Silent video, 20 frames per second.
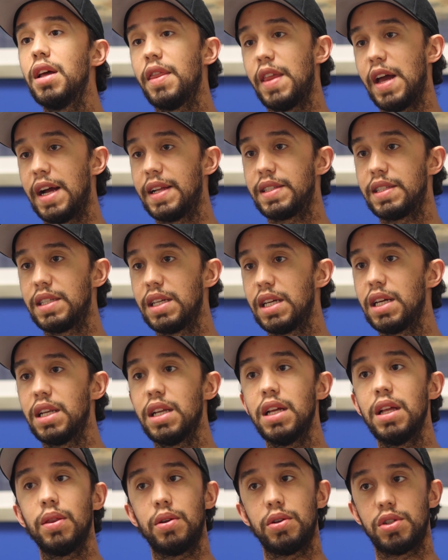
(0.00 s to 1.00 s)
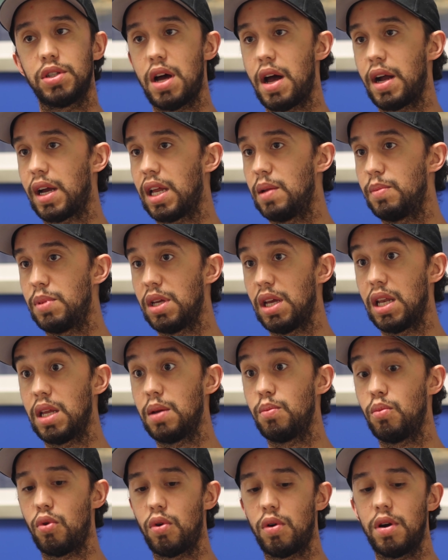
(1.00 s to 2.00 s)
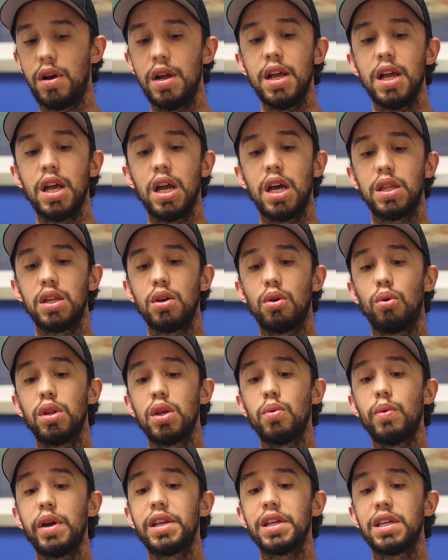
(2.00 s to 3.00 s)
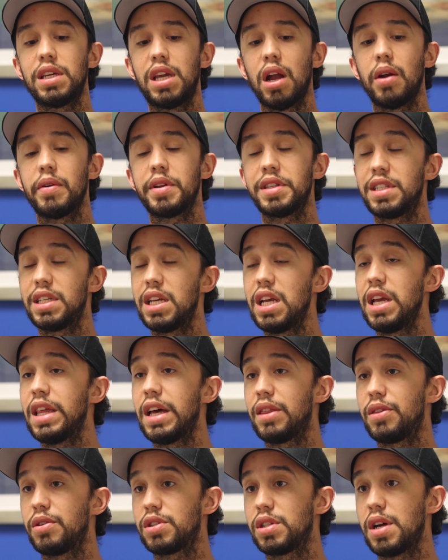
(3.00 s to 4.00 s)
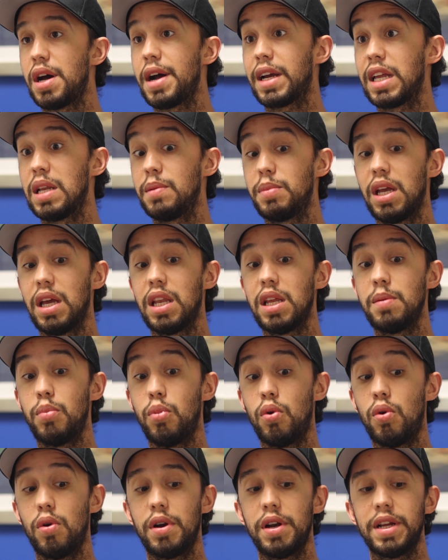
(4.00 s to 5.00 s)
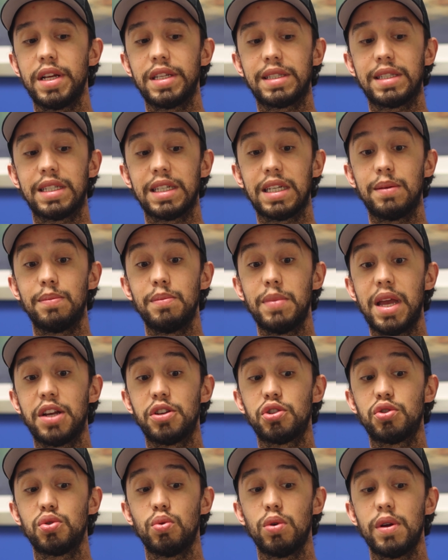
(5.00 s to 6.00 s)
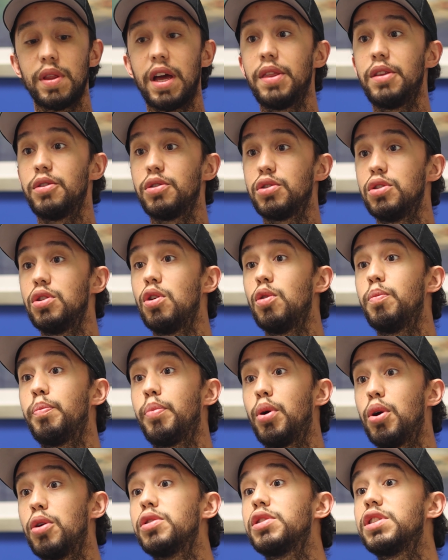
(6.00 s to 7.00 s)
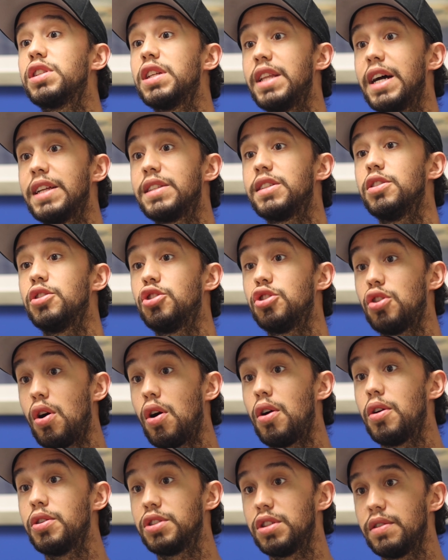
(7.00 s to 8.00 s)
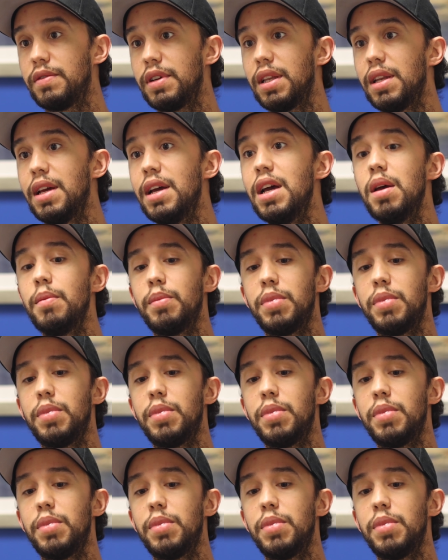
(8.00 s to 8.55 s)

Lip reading: That's it. There's not going to be any more. And the only way to guarantee that there's not going to be any more is to make sure that there's no person that's in charge of it.